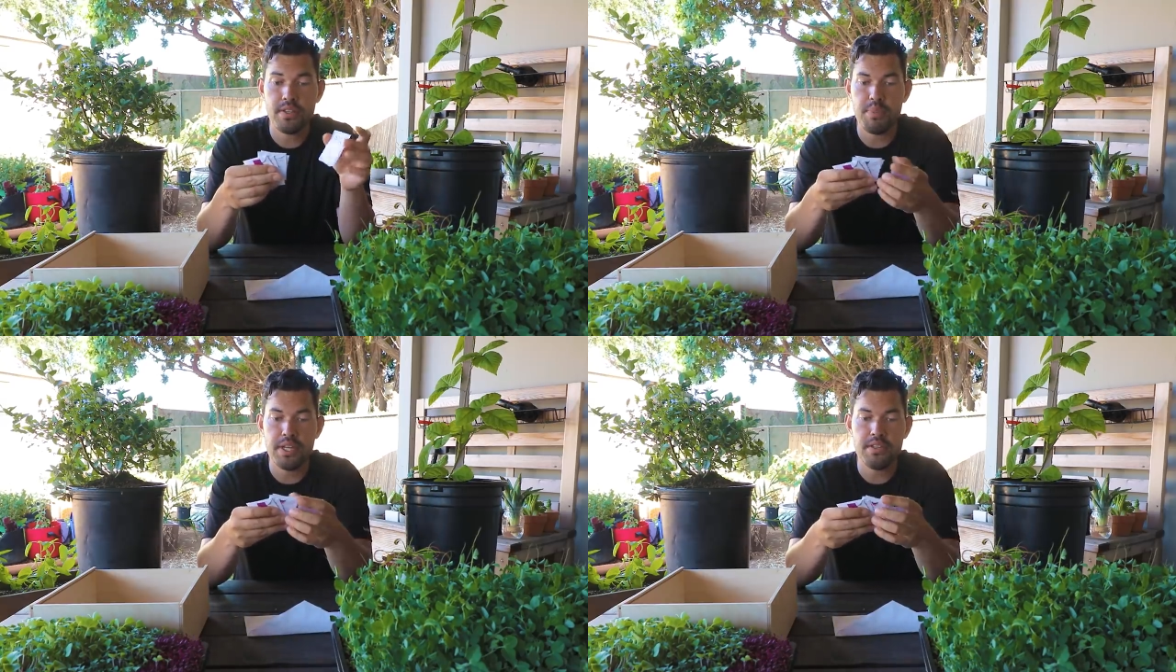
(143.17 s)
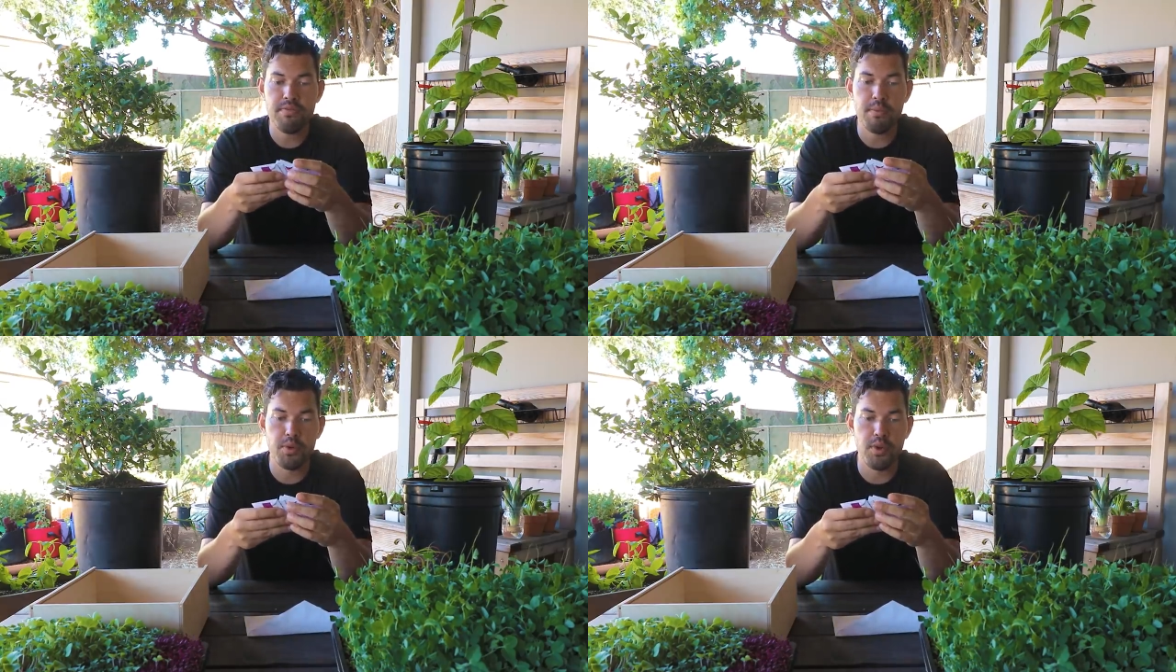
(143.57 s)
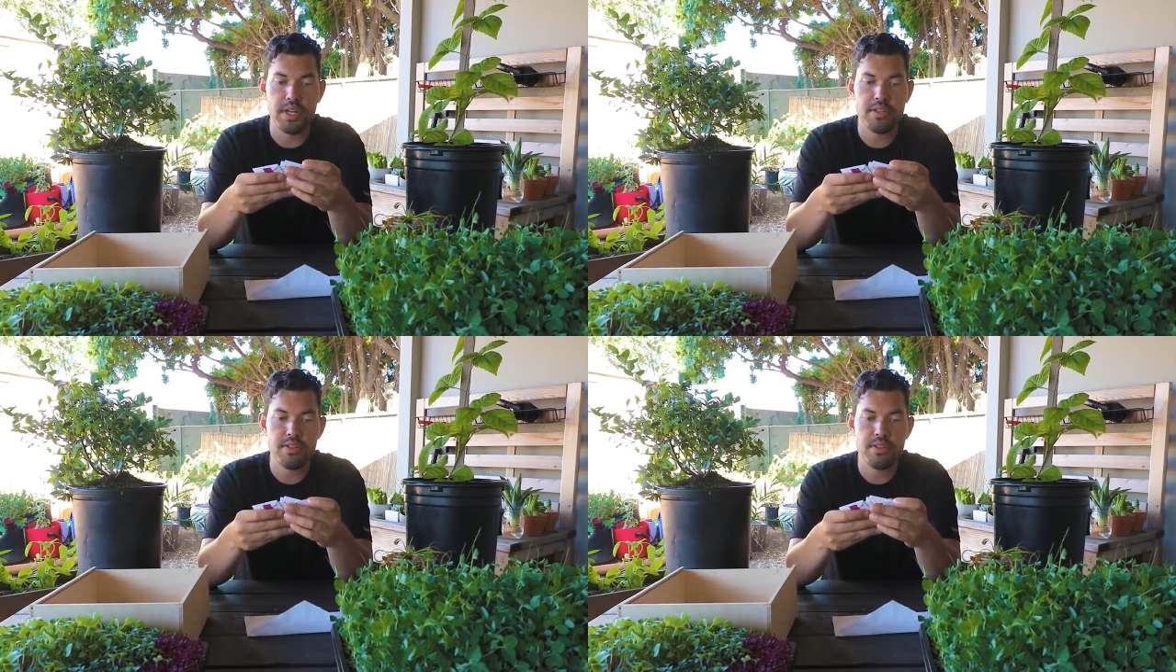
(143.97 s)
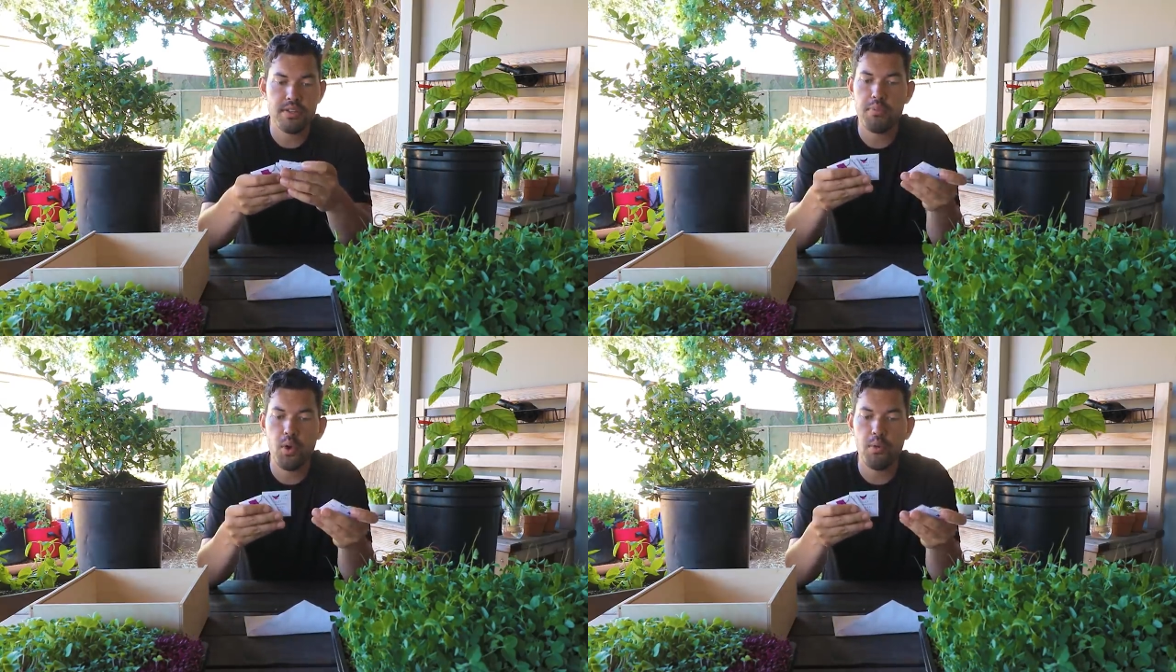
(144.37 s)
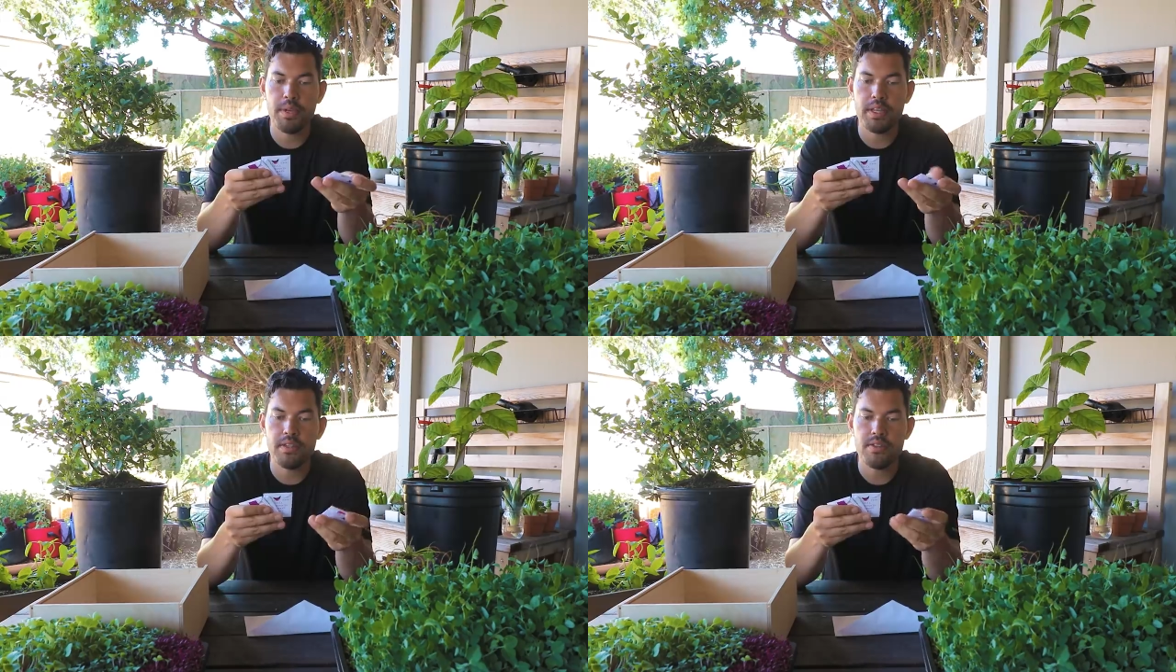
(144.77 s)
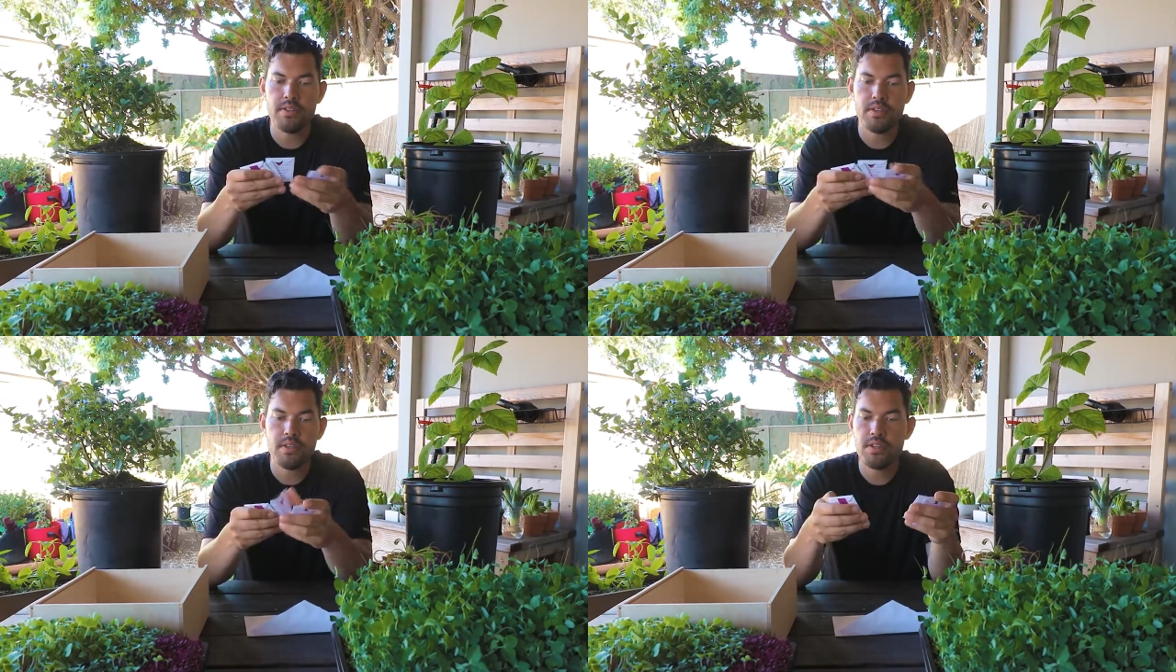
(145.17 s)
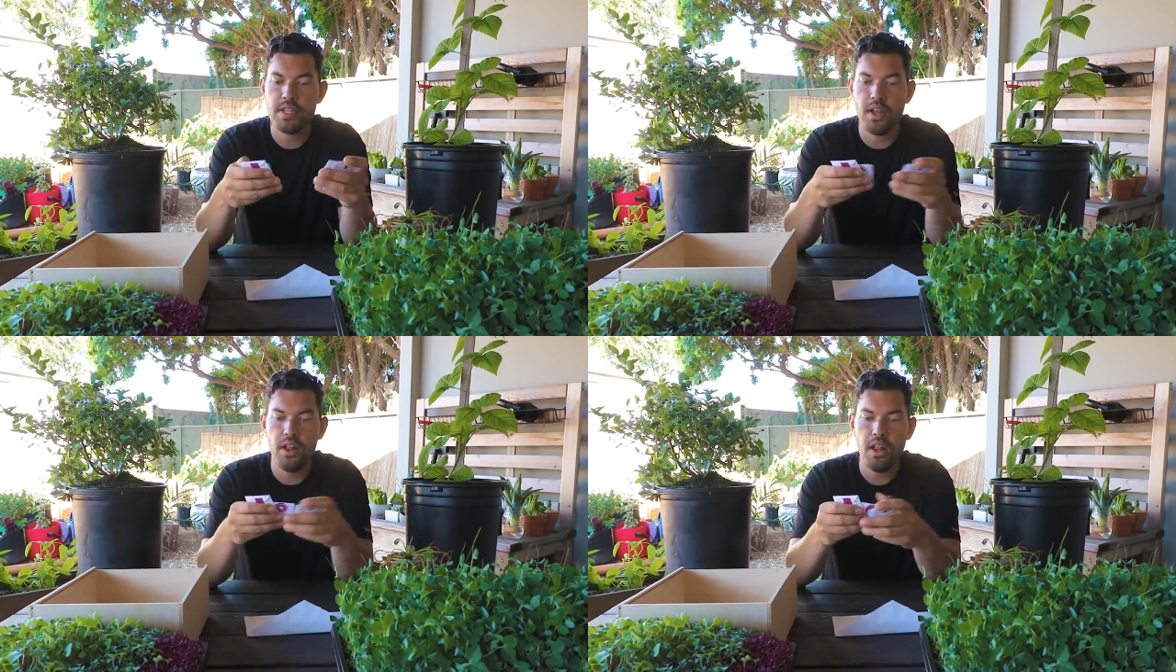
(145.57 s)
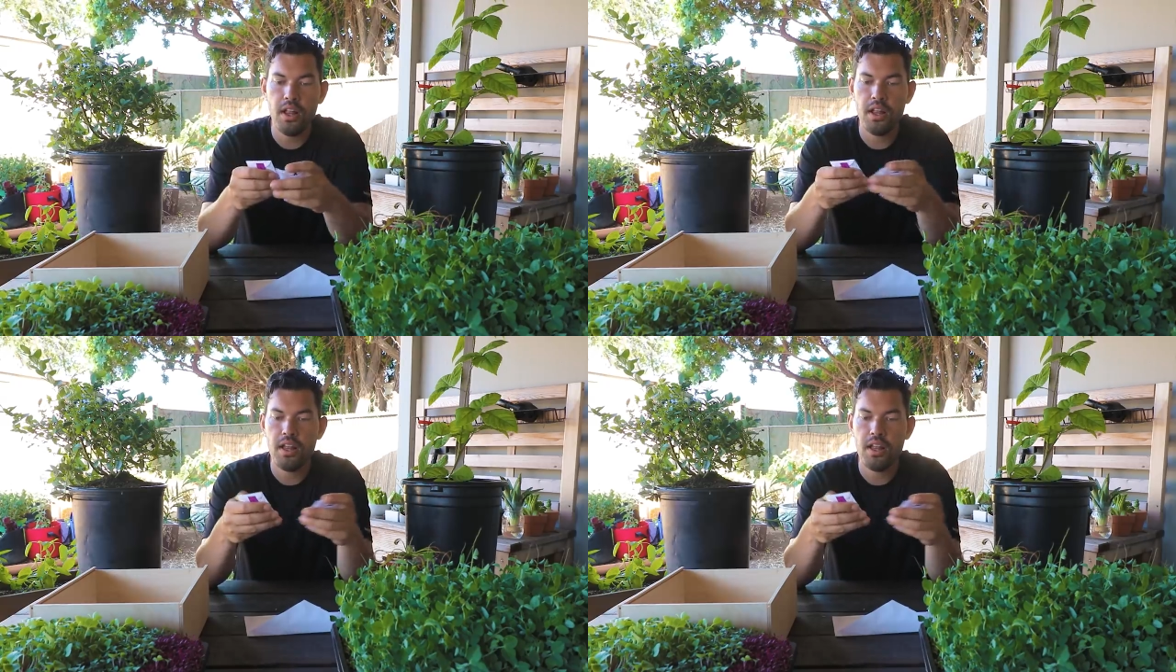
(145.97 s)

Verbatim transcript: beets from Greece, pole beans, dill,